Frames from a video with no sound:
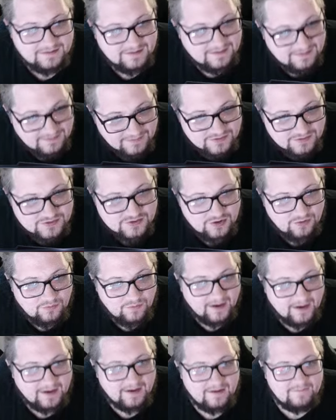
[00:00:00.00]
There's no
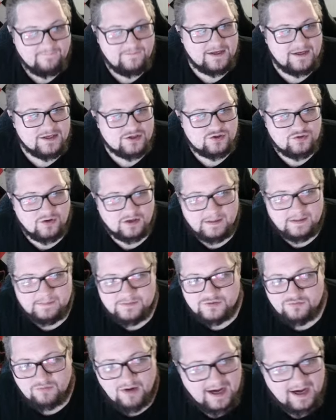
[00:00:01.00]
way. Venusaur
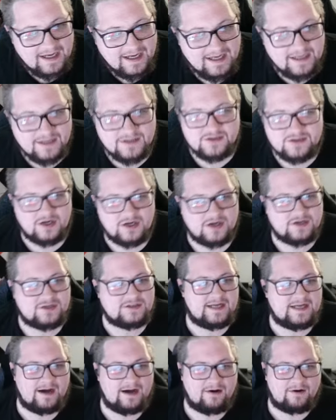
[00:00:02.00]
comes right in and starts
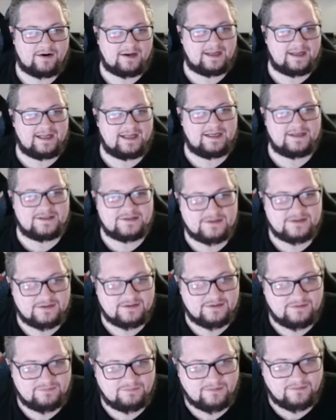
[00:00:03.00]
tearing into
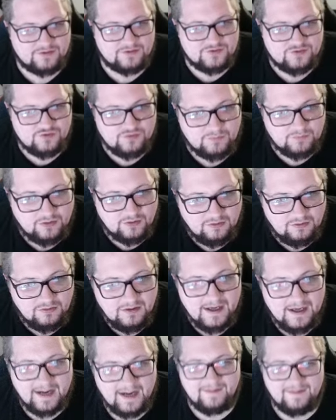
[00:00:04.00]
the Azumarill,
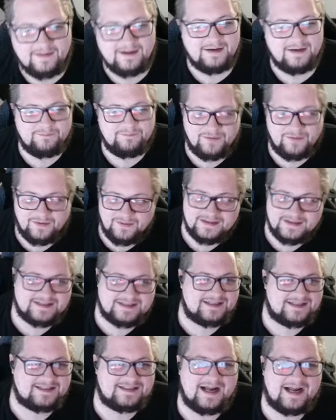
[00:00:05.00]
and the opponent
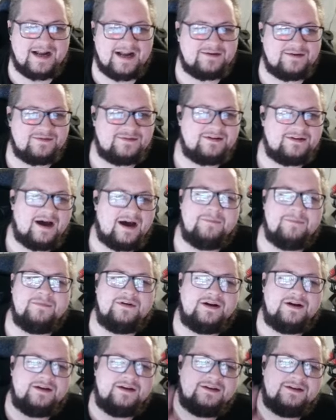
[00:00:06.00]
says, nah, dude, I'm
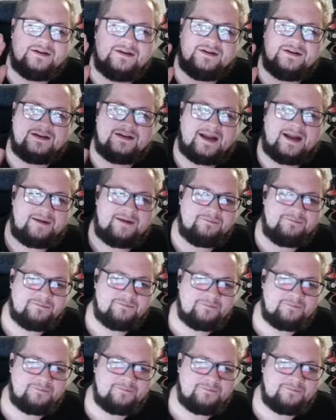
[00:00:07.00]
done. Good game.